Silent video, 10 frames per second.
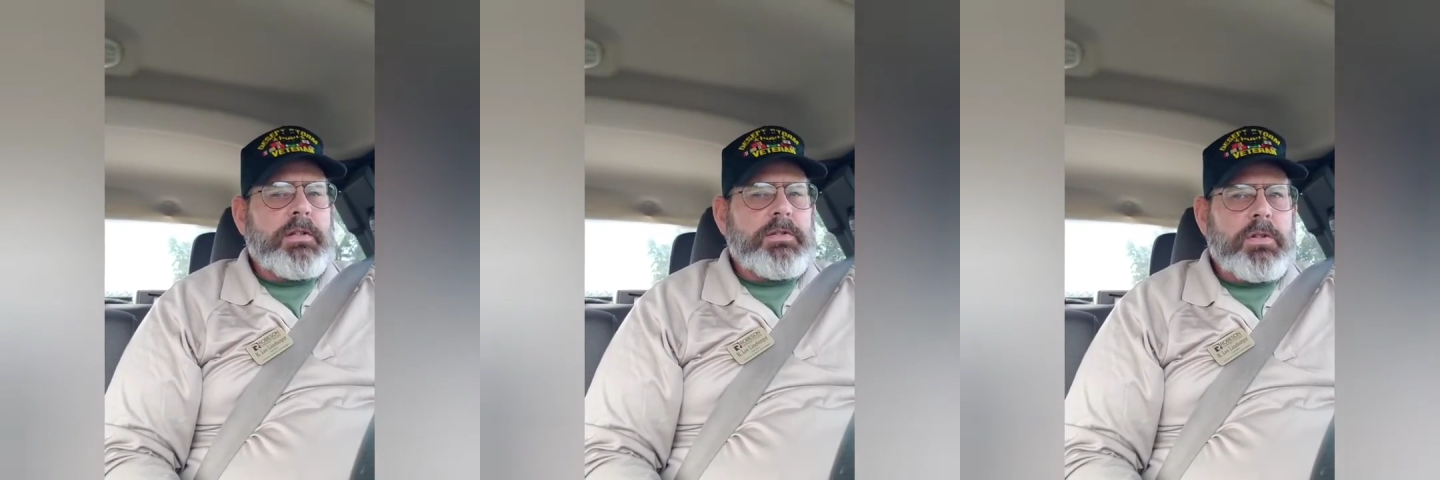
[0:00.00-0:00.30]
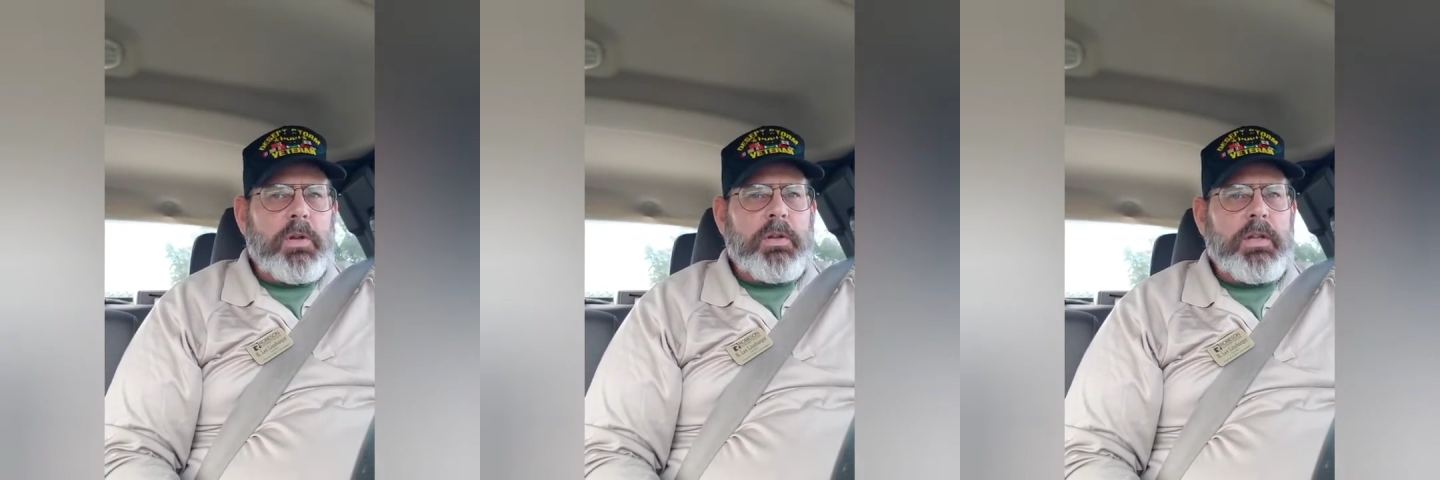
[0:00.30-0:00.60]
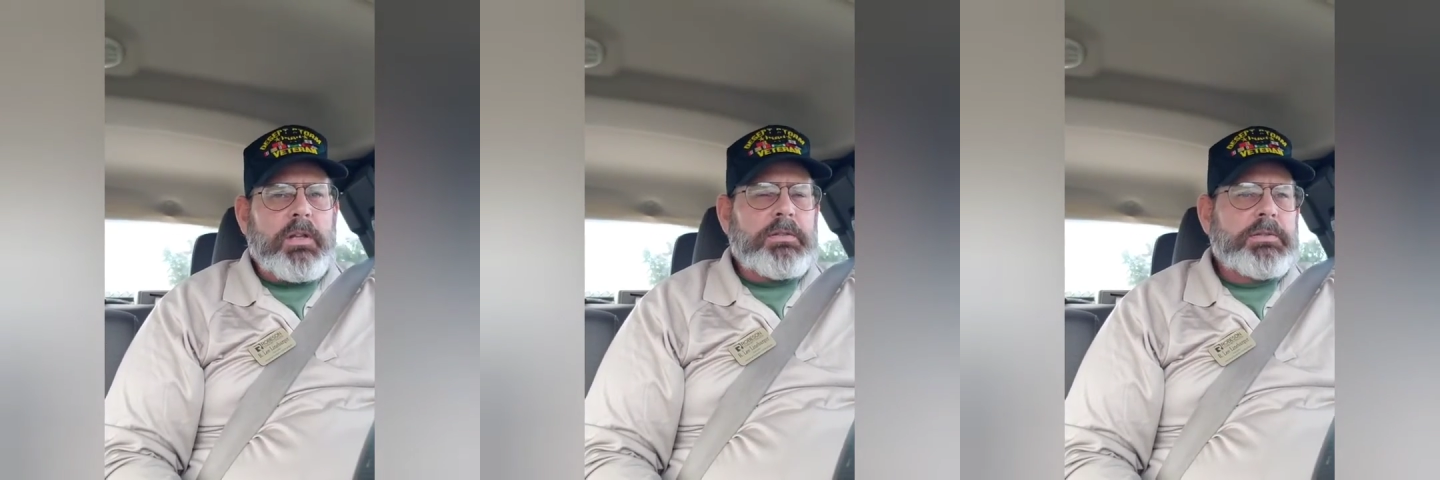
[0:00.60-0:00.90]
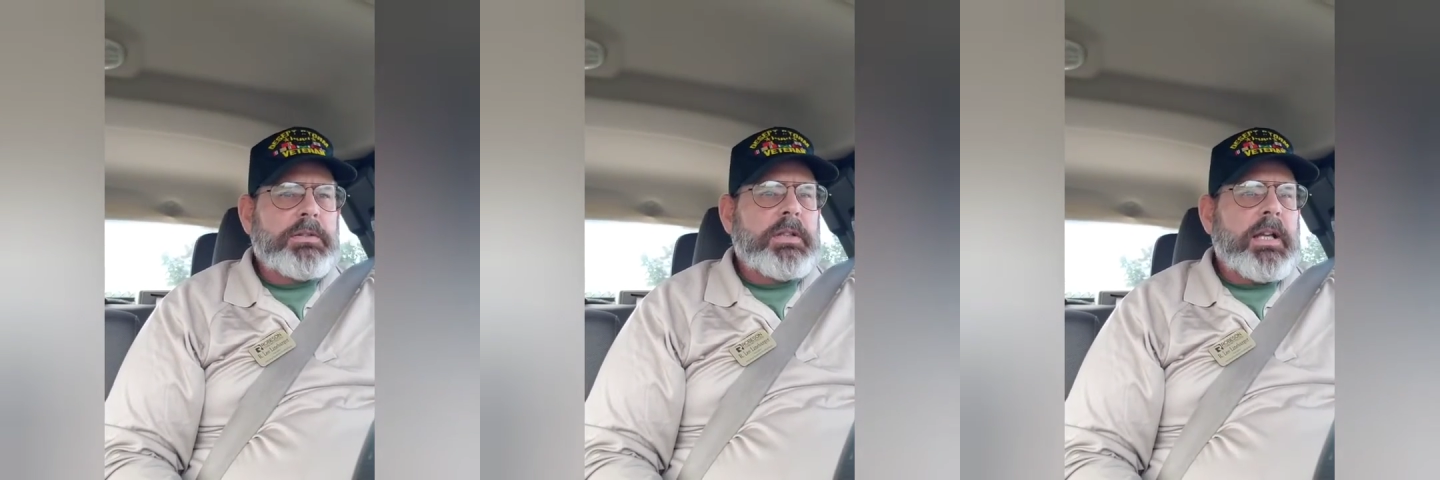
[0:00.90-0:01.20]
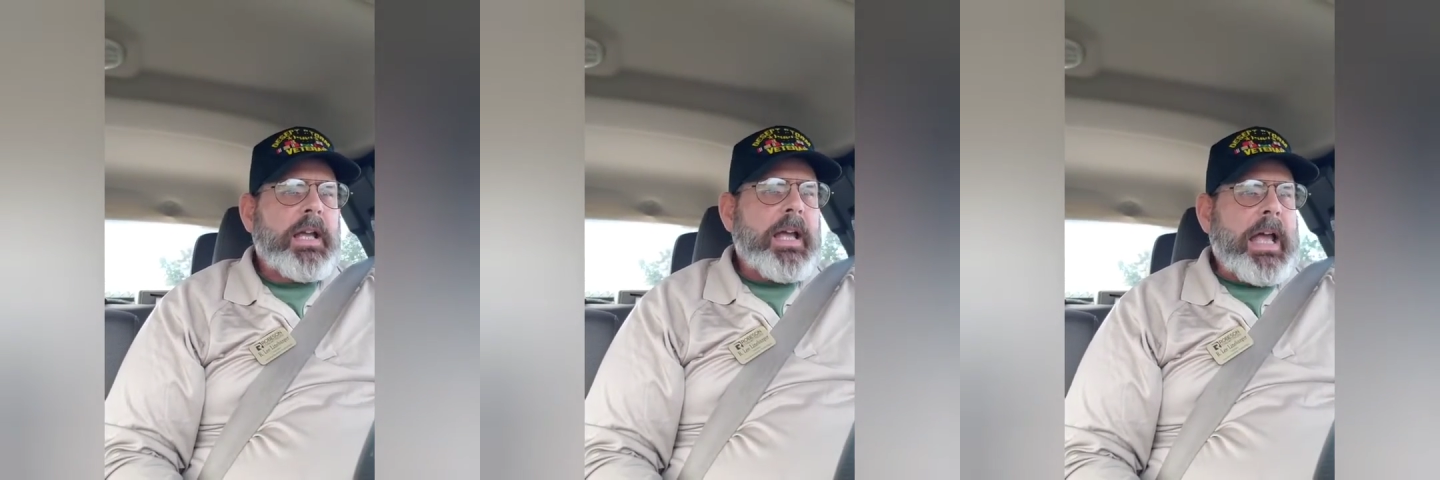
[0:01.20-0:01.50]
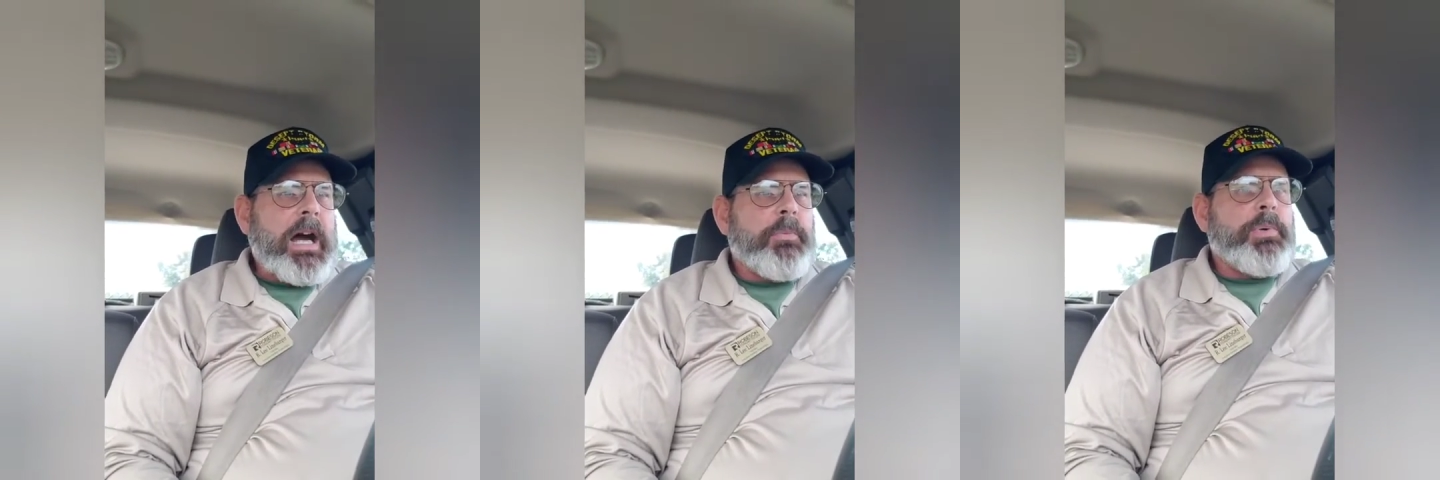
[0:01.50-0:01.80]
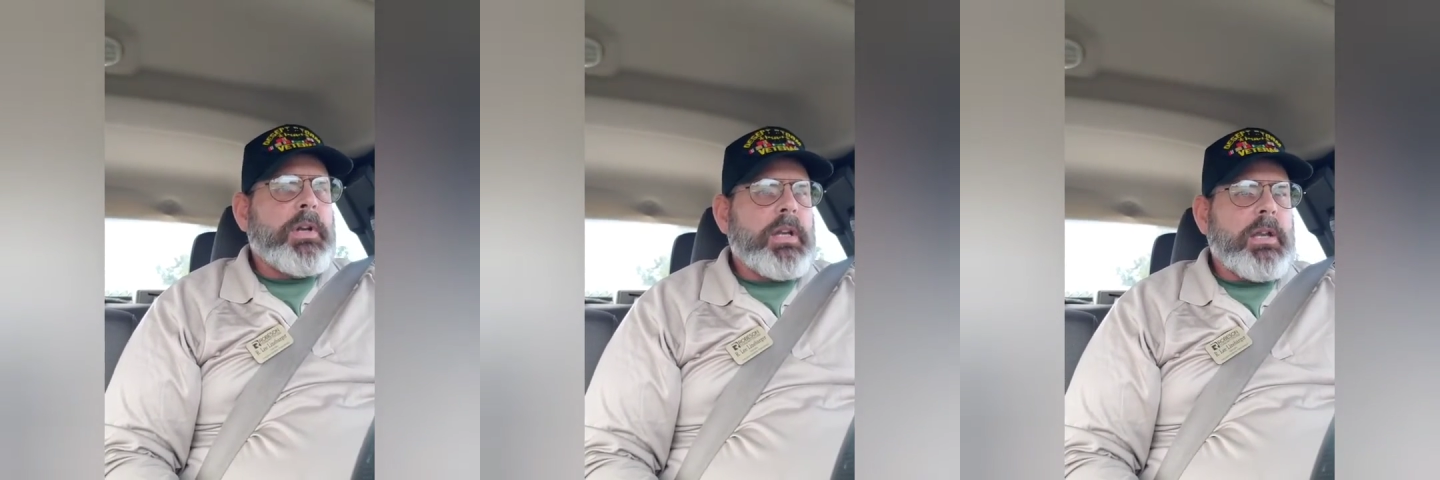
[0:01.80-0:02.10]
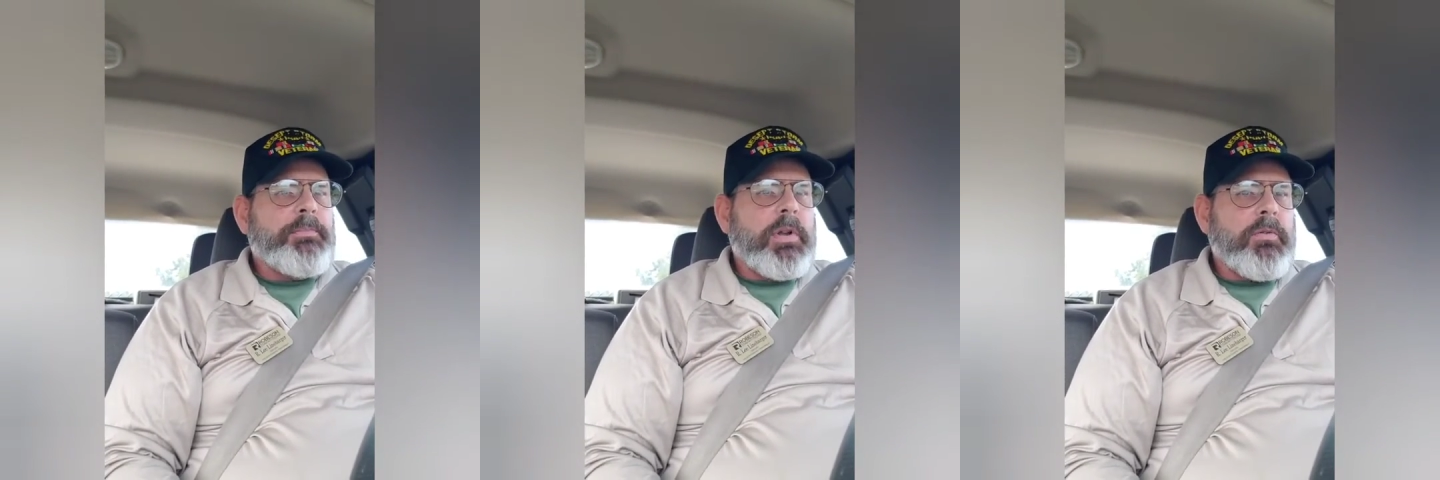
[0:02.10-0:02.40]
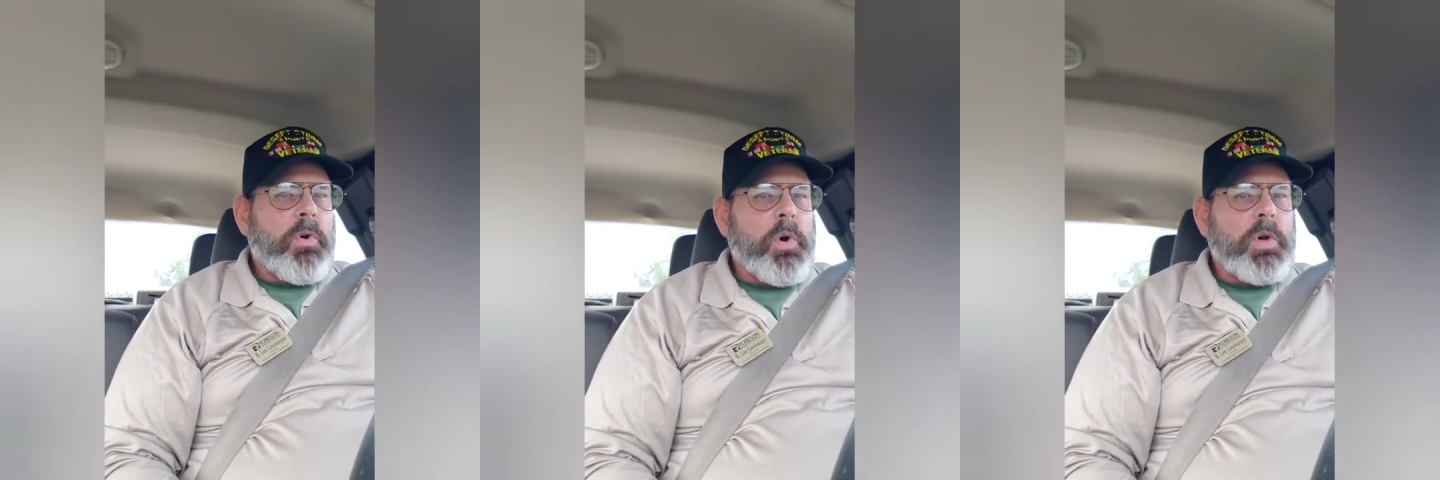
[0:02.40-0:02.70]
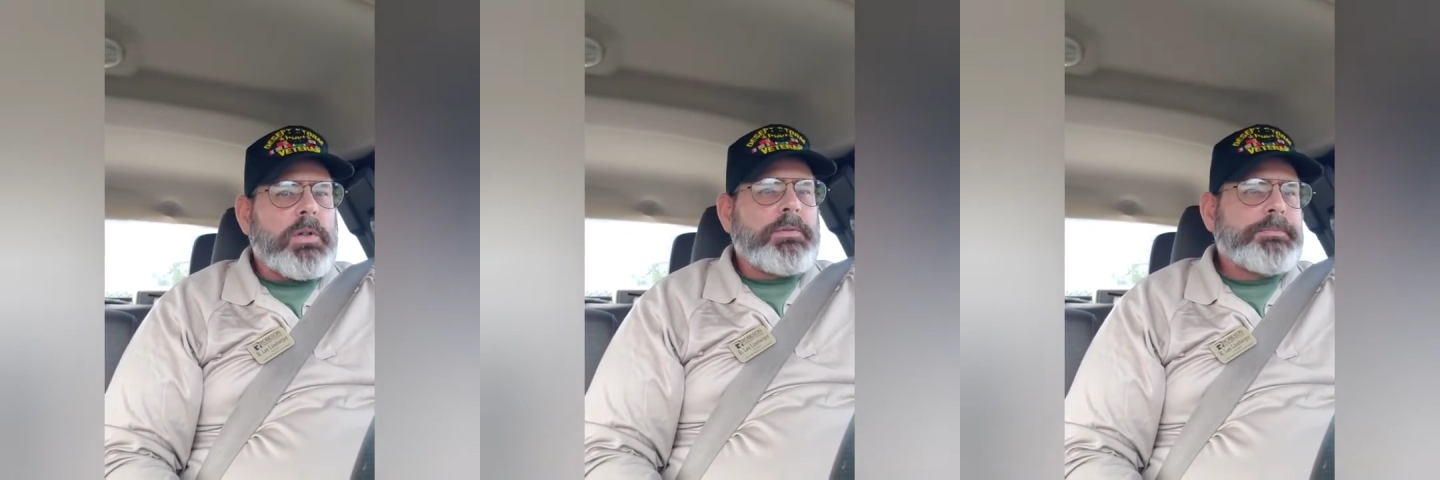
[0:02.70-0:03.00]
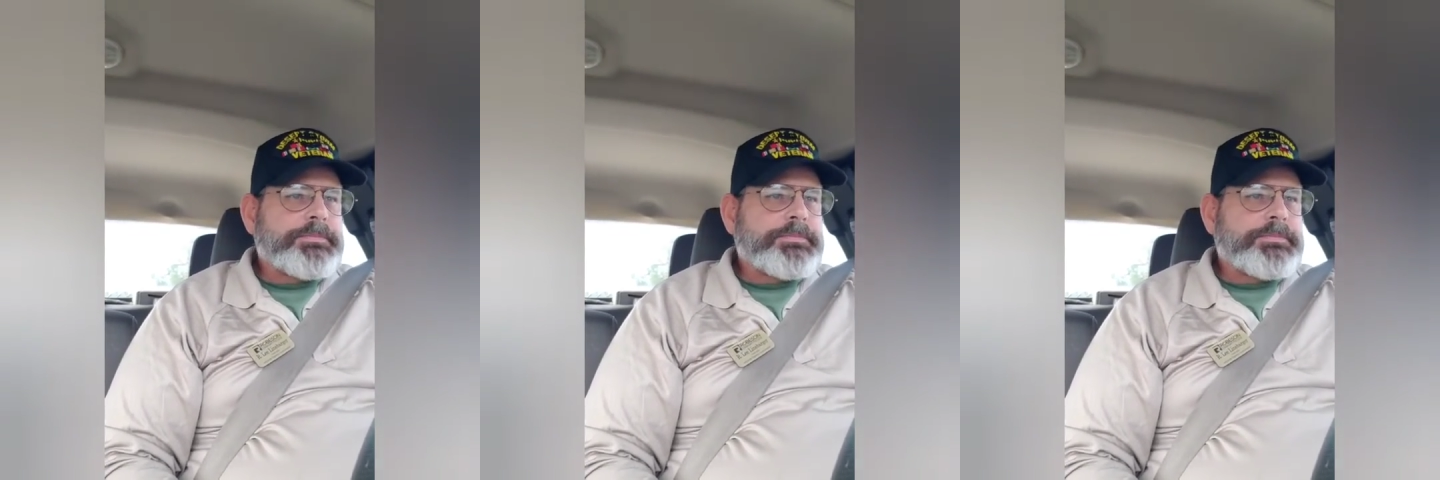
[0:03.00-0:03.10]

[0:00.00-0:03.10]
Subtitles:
controlling the output and input of oil,